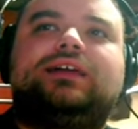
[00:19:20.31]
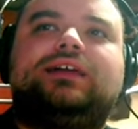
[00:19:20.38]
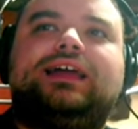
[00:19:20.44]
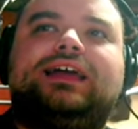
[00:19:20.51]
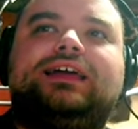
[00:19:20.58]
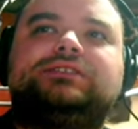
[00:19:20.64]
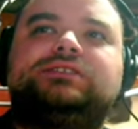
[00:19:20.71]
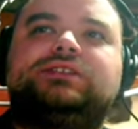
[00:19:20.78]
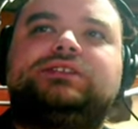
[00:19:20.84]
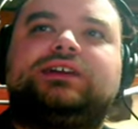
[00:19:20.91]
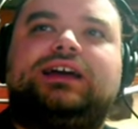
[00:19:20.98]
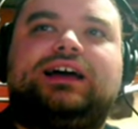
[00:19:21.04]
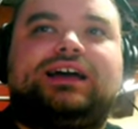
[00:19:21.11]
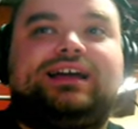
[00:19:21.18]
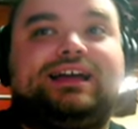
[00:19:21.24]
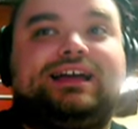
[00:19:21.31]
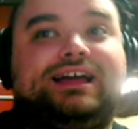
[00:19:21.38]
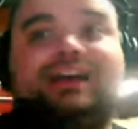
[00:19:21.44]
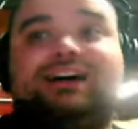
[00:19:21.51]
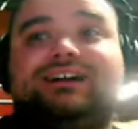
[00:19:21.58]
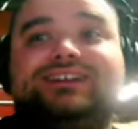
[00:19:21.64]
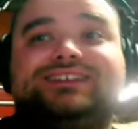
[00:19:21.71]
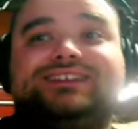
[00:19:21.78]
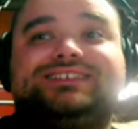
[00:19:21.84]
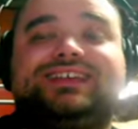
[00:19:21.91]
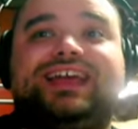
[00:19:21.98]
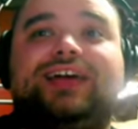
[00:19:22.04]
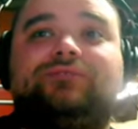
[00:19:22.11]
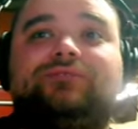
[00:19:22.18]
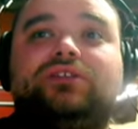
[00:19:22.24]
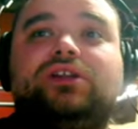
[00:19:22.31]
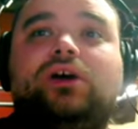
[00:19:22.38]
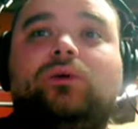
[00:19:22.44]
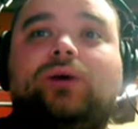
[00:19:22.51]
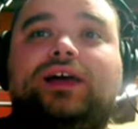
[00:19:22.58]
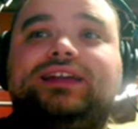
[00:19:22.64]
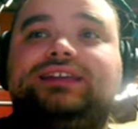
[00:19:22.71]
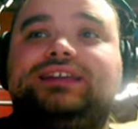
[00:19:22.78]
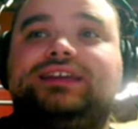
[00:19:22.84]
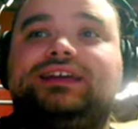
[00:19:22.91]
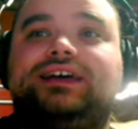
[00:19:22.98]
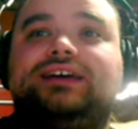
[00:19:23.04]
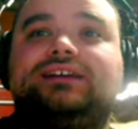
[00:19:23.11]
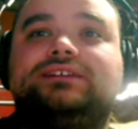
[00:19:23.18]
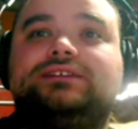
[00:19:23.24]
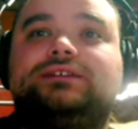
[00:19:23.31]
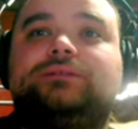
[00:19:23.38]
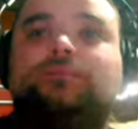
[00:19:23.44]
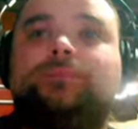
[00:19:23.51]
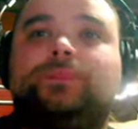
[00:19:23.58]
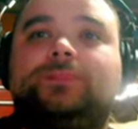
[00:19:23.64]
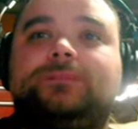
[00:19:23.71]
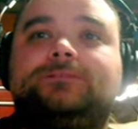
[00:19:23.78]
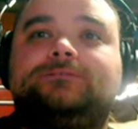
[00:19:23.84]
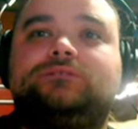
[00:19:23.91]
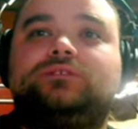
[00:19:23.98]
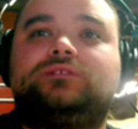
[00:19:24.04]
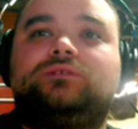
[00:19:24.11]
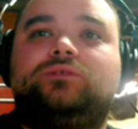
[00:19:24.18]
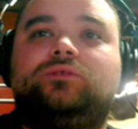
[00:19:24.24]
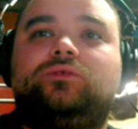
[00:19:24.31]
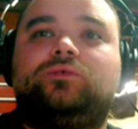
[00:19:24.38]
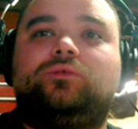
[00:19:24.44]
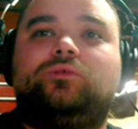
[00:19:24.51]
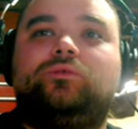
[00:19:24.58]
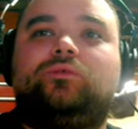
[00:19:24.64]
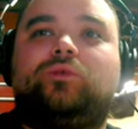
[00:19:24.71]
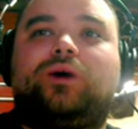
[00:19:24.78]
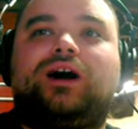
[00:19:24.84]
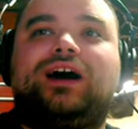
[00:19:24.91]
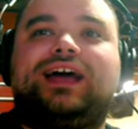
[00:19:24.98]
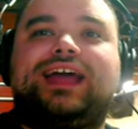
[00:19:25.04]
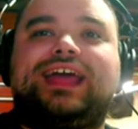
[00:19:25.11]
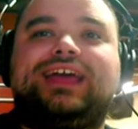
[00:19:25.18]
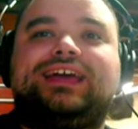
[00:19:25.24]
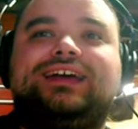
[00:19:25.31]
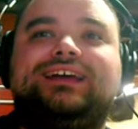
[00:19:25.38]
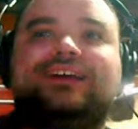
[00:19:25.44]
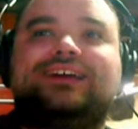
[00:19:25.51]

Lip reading: And I honestly have no idea why